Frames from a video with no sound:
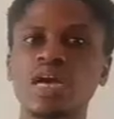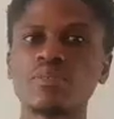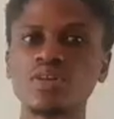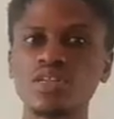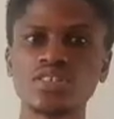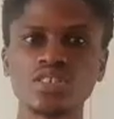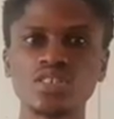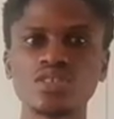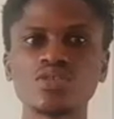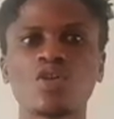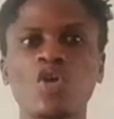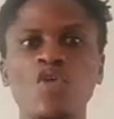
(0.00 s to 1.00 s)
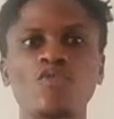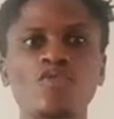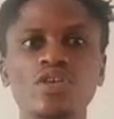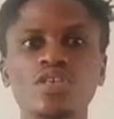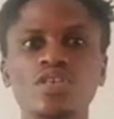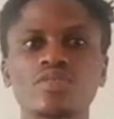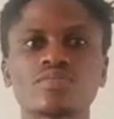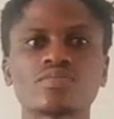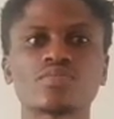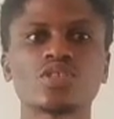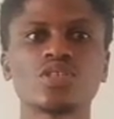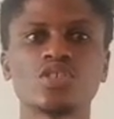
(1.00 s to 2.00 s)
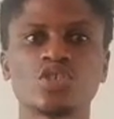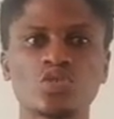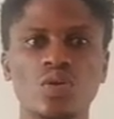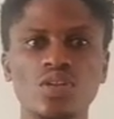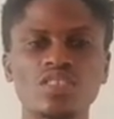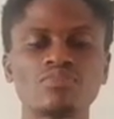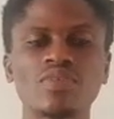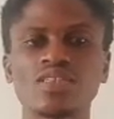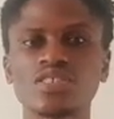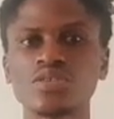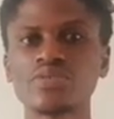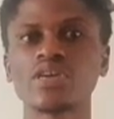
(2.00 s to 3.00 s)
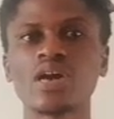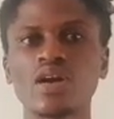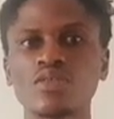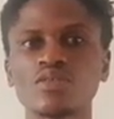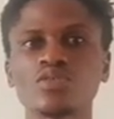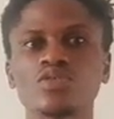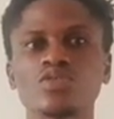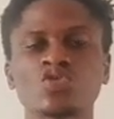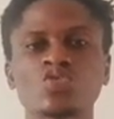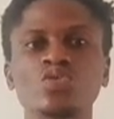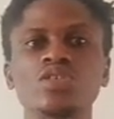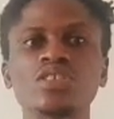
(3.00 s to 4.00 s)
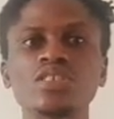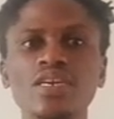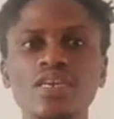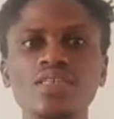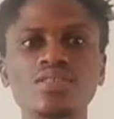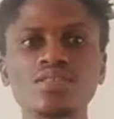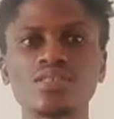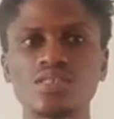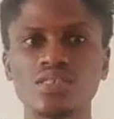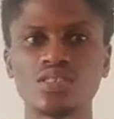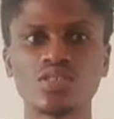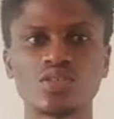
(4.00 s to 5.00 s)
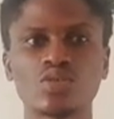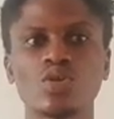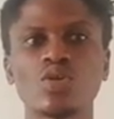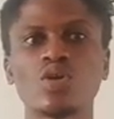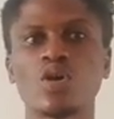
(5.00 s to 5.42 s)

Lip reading: the ability of a solid material to regain its